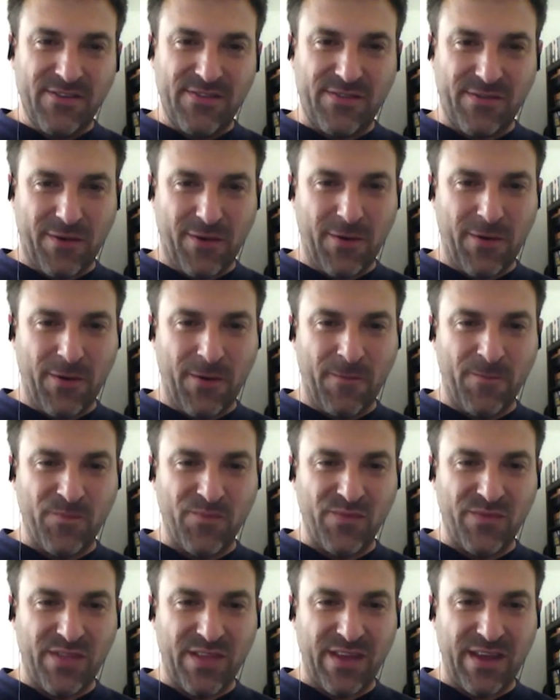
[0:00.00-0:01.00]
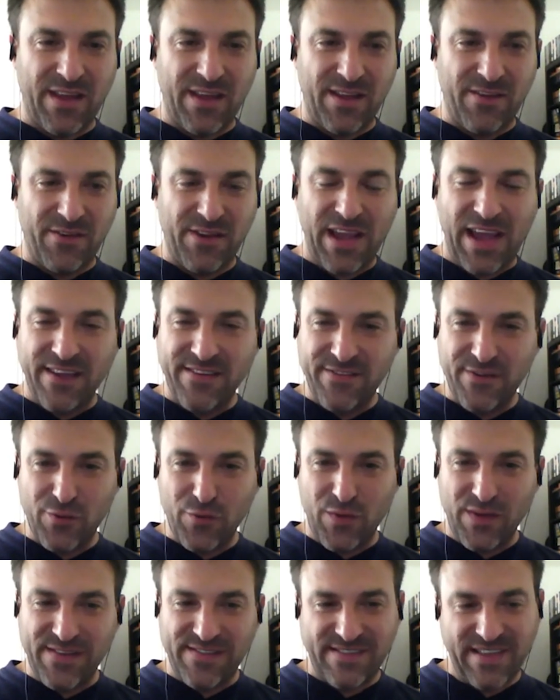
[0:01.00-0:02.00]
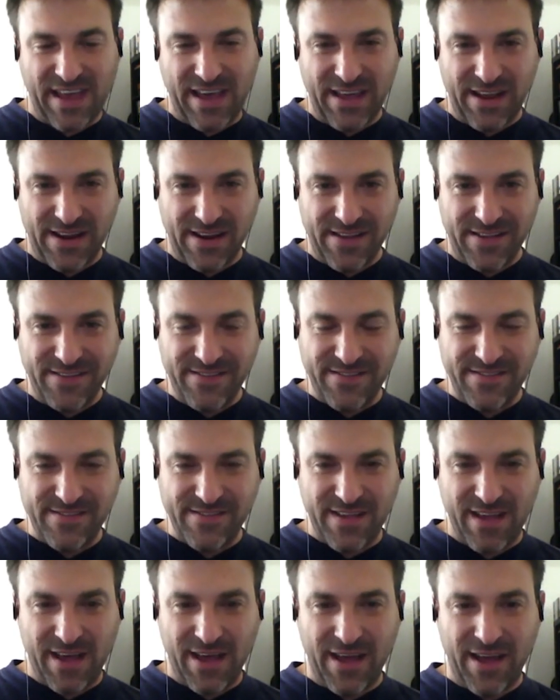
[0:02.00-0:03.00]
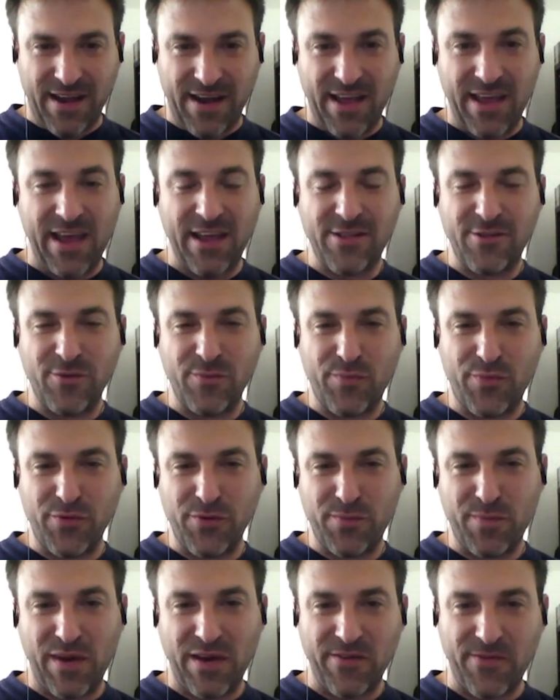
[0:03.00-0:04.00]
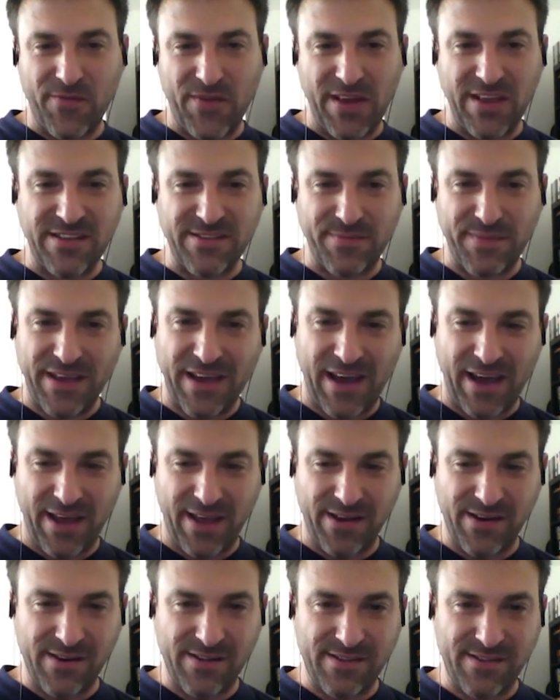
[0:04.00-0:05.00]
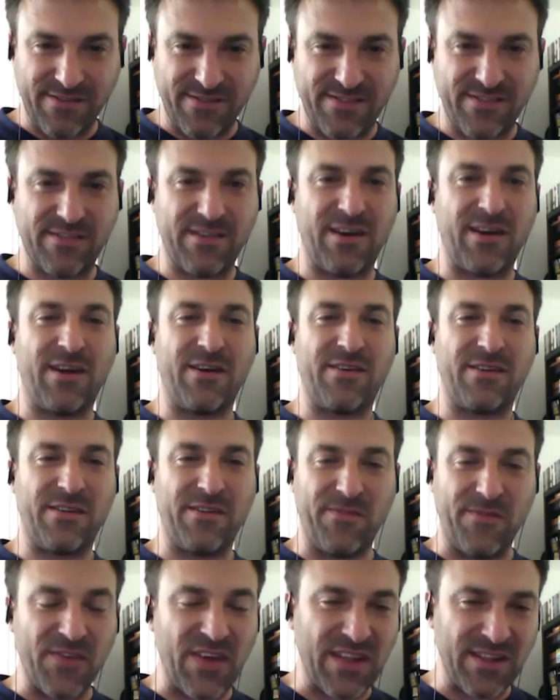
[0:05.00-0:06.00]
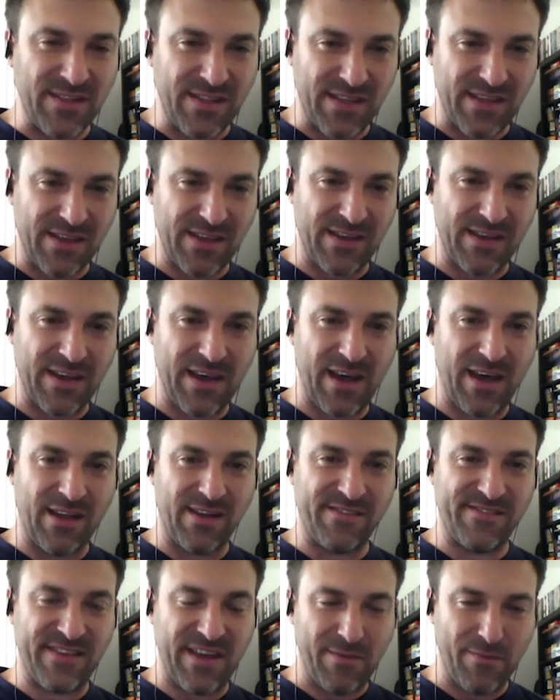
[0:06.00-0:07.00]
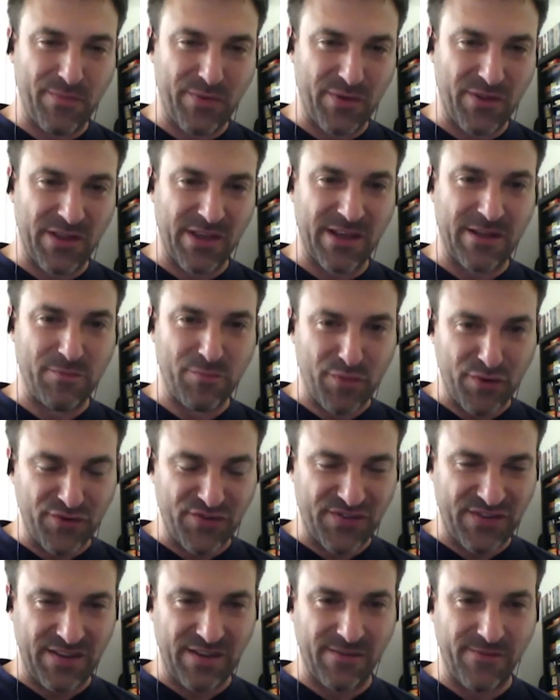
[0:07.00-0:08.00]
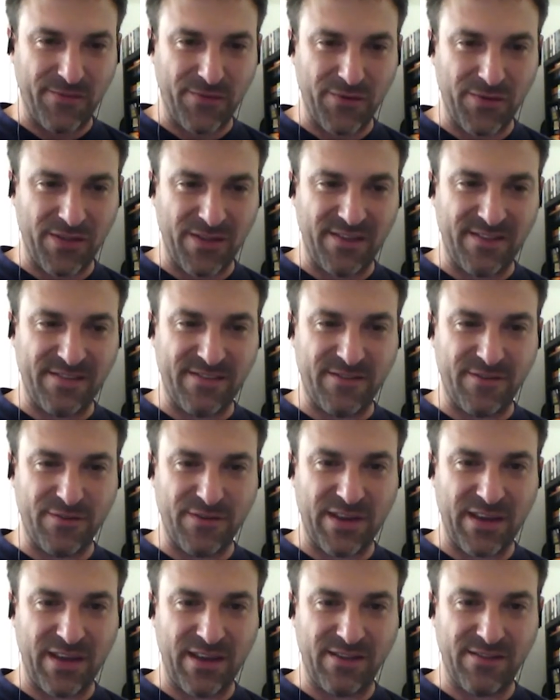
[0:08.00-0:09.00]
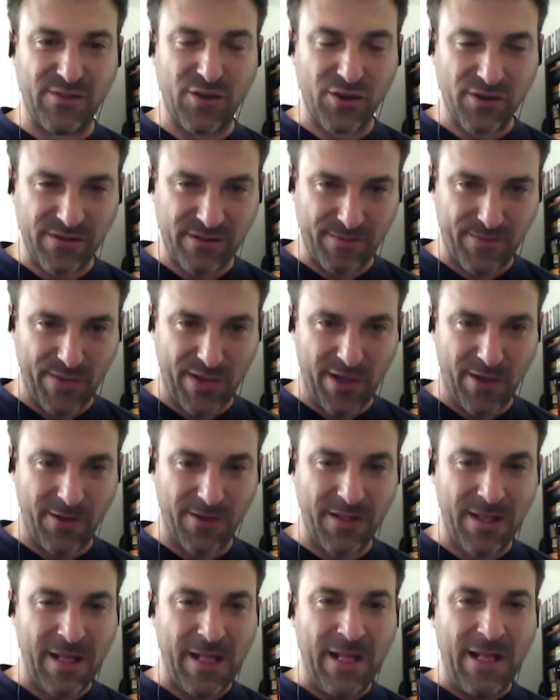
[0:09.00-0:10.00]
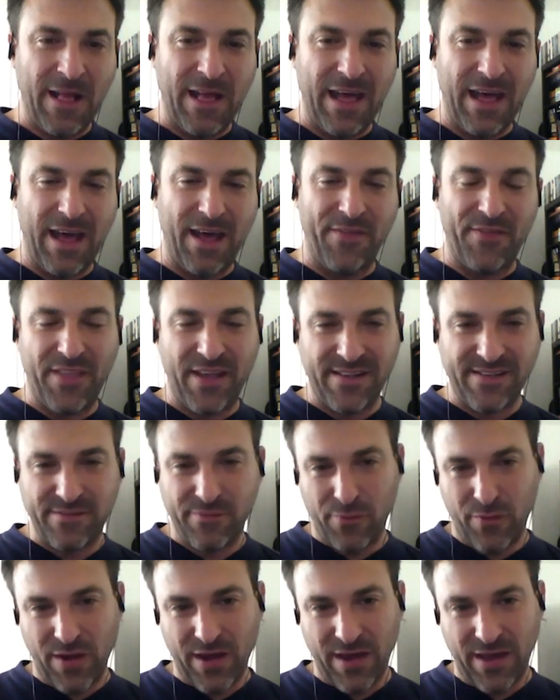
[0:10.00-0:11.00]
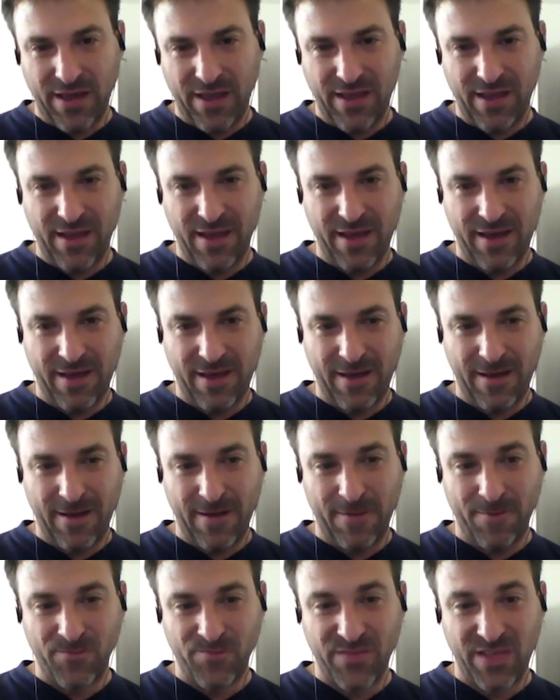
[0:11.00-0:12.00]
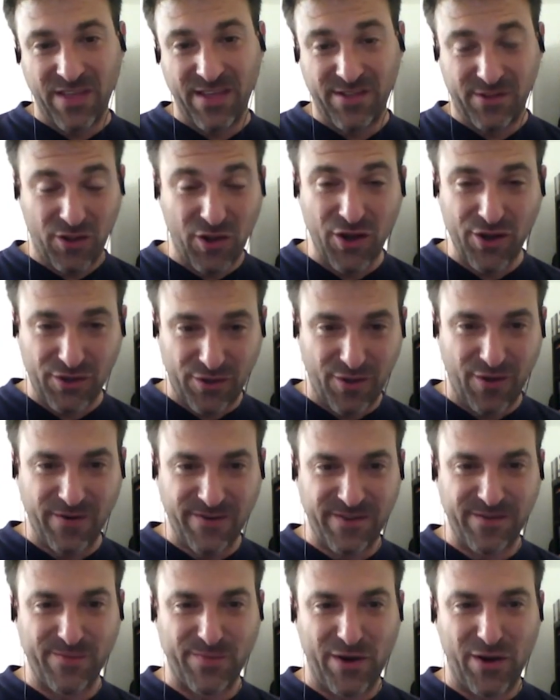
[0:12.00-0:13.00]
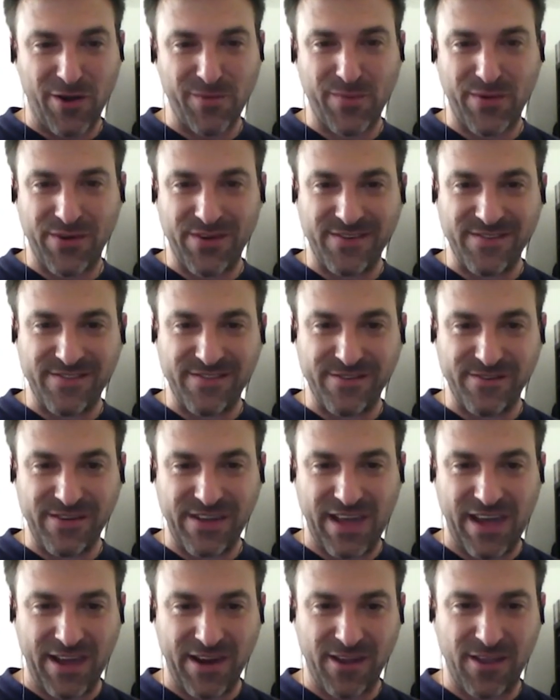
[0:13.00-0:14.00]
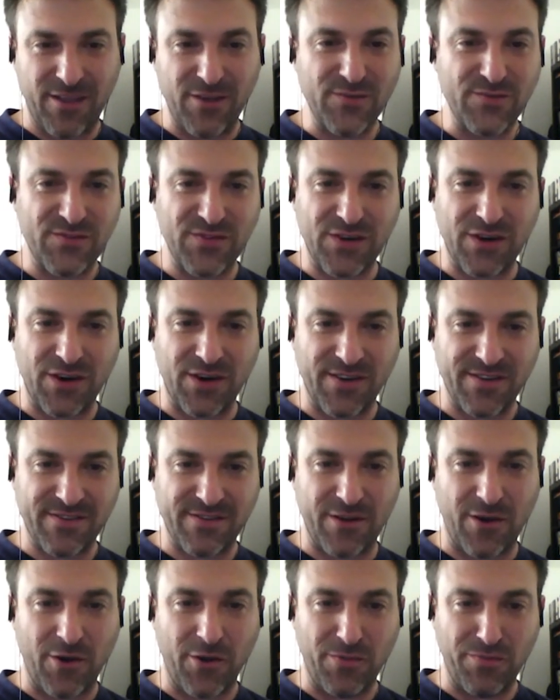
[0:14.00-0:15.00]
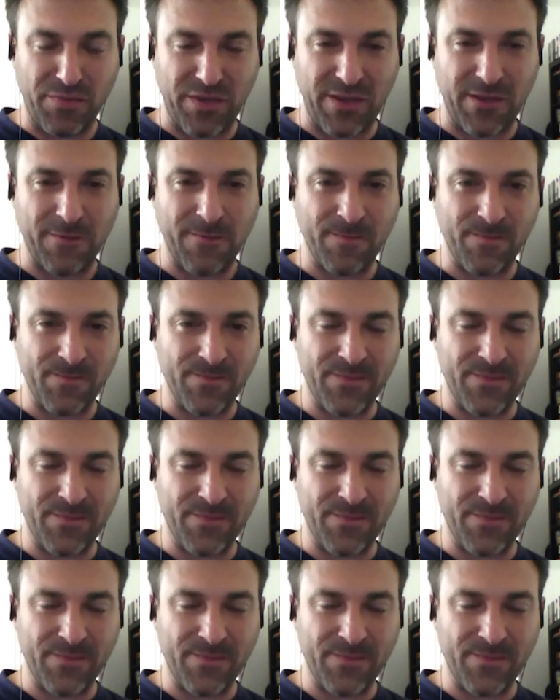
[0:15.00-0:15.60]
So the reaction was silence, and I had to put my face behind it to start defending and championing and pushing for this to get talked about. And that's why it got talked about, but also it had a huge cost on me.